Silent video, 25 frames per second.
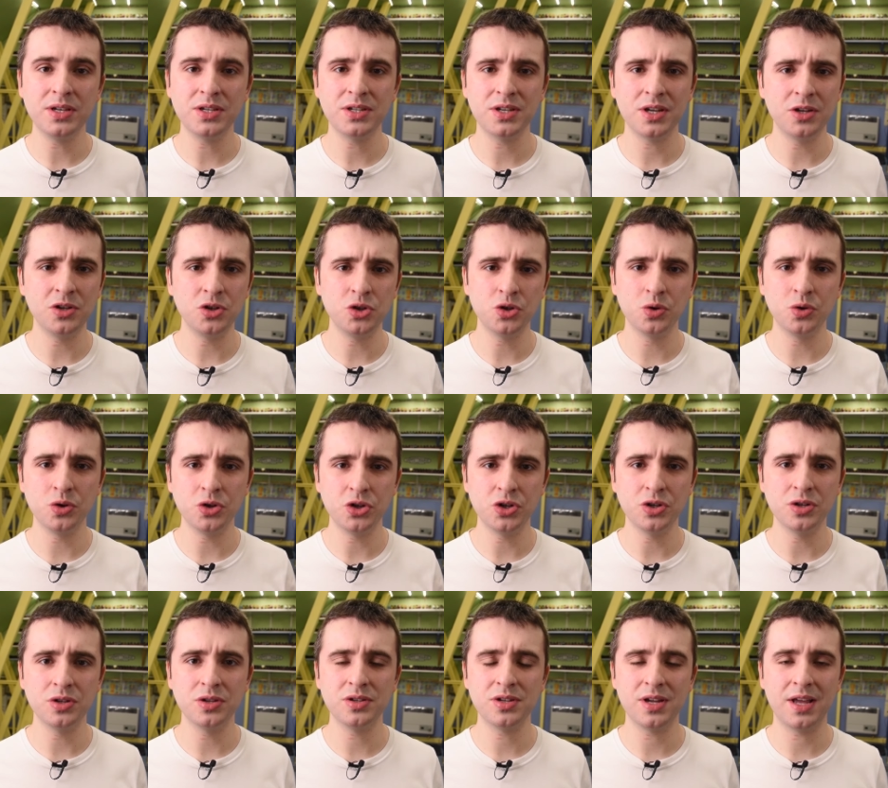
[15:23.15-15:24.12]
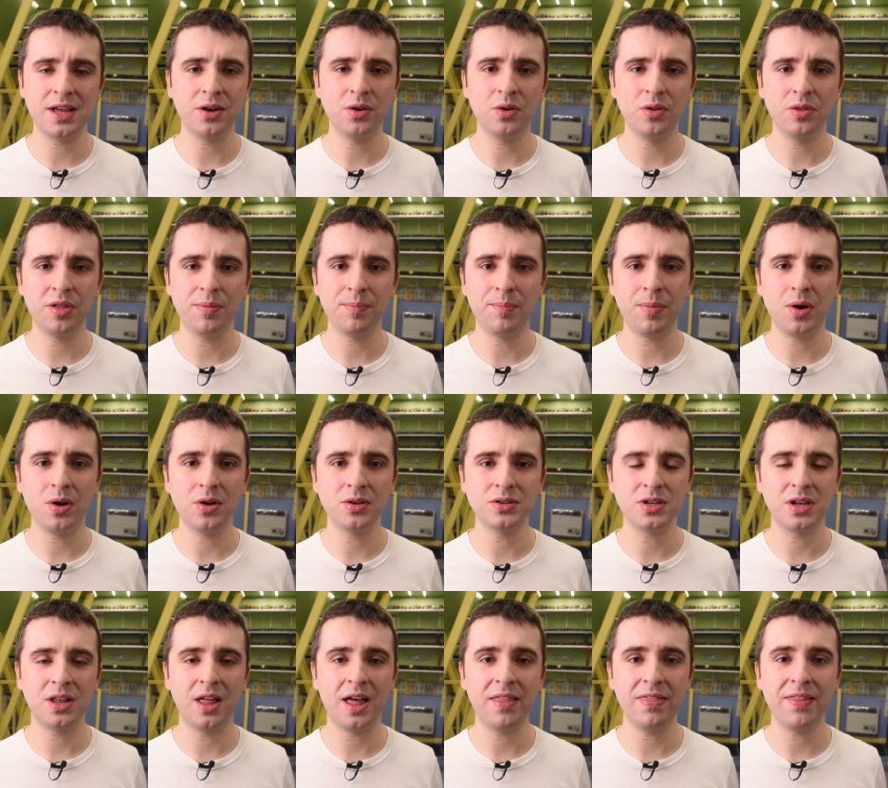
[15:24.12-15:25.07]
and junctions and other
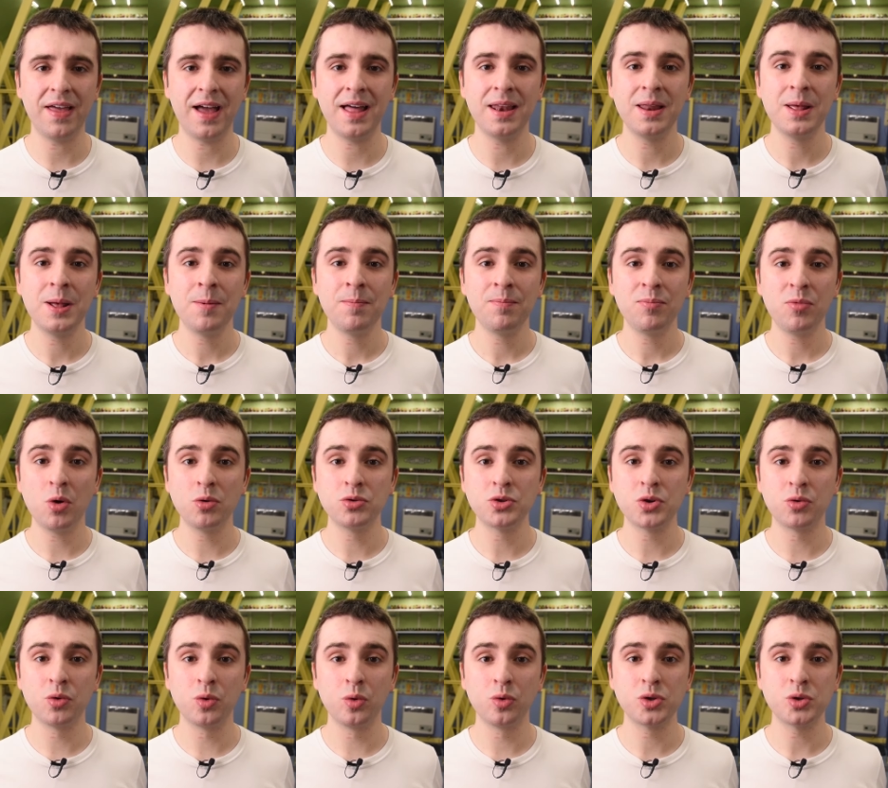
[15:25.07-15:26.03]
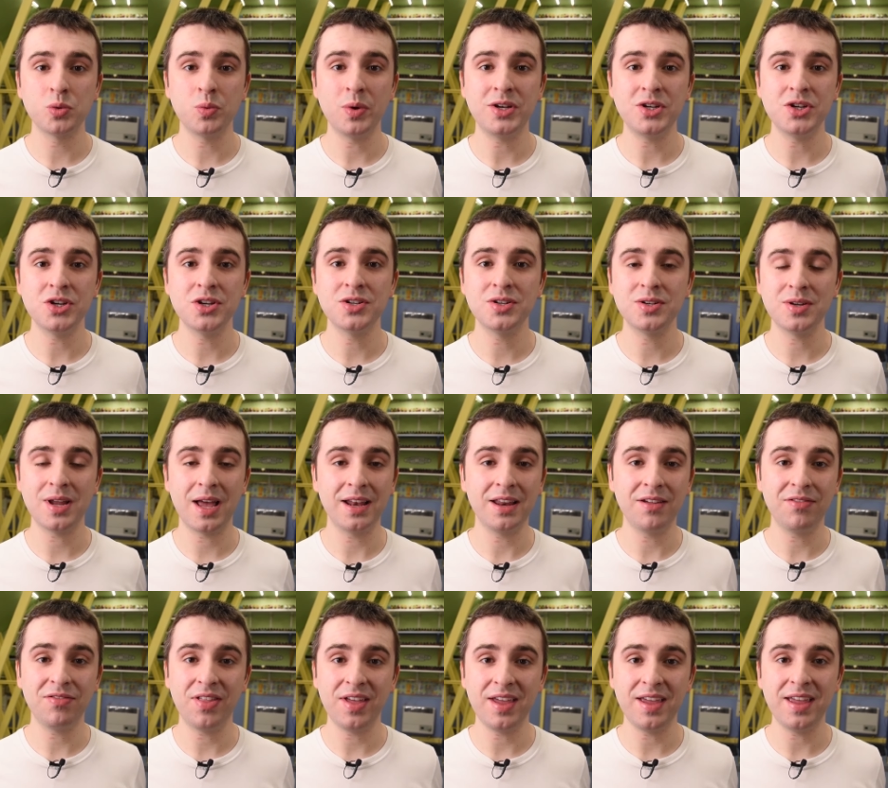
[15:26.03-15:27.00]
parts like that. Those are all switches, and
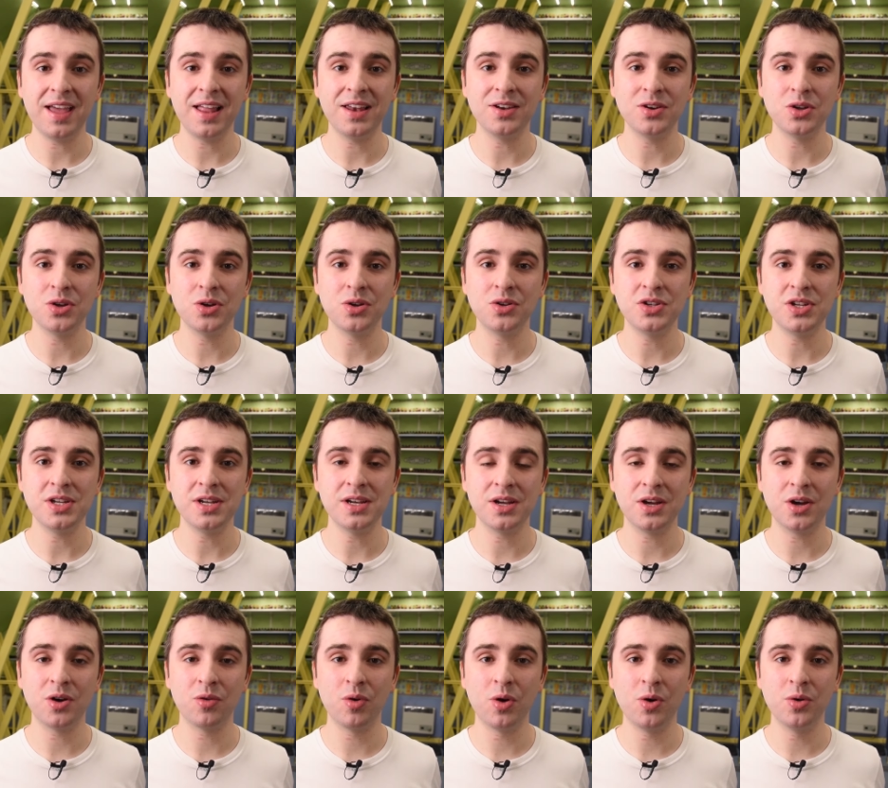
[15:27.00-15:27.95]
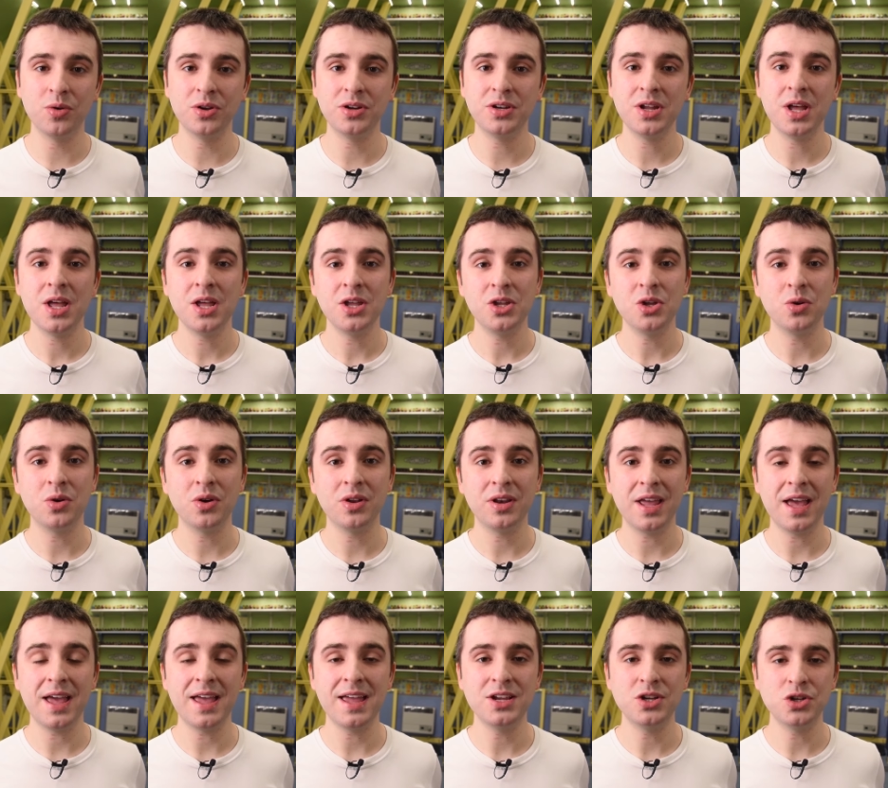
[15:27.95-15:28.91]
if they get dirty and corroded, you can
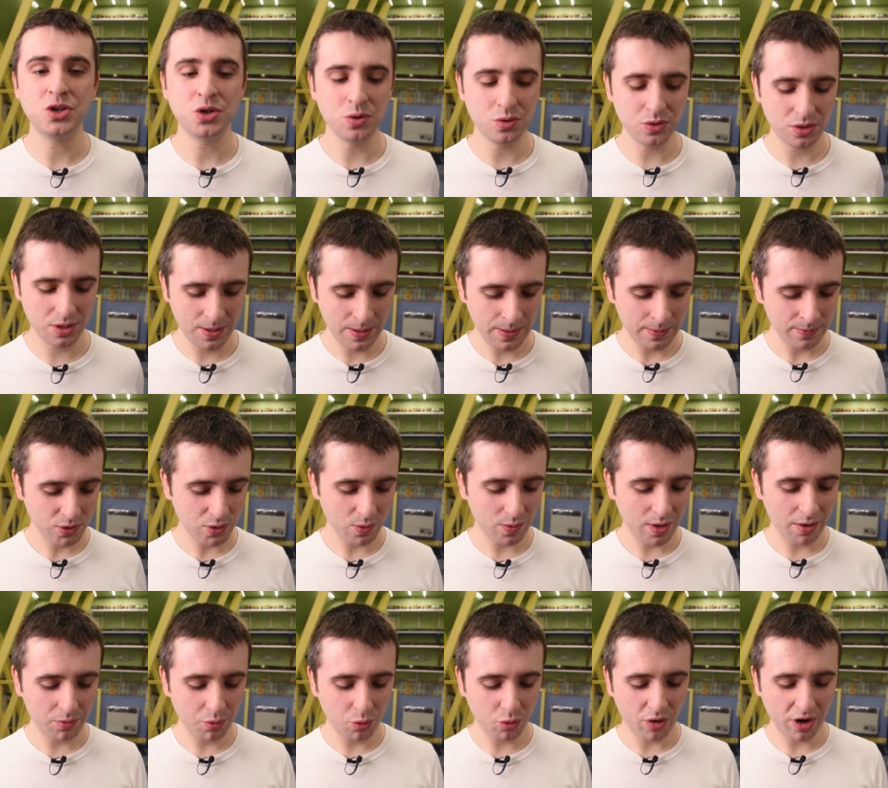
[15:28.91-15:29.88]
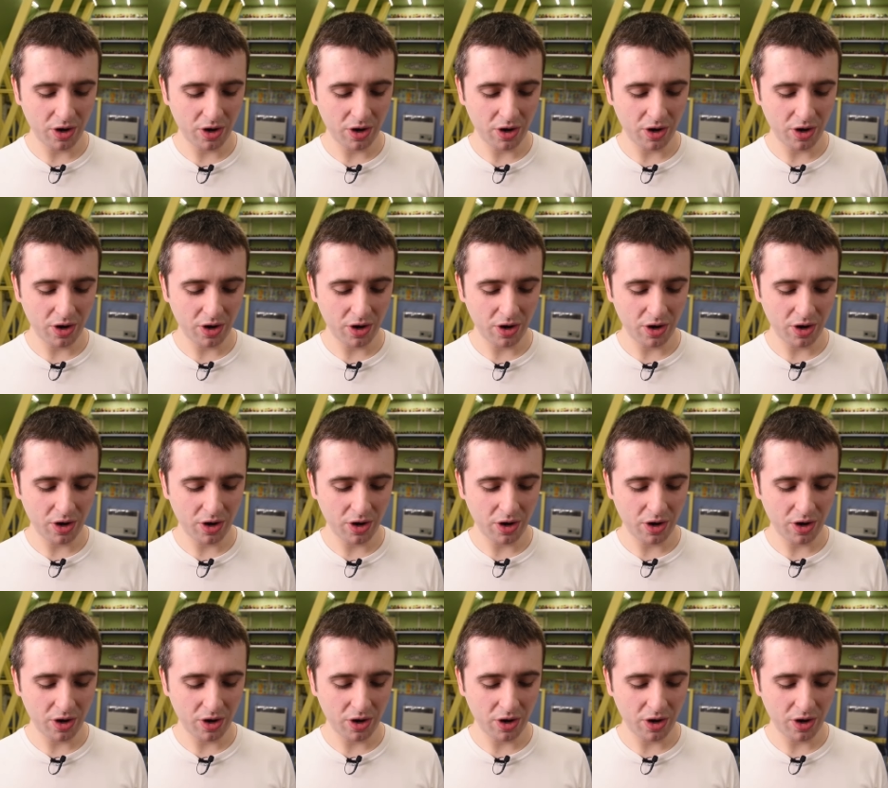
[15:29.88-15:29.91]
get issues. So I would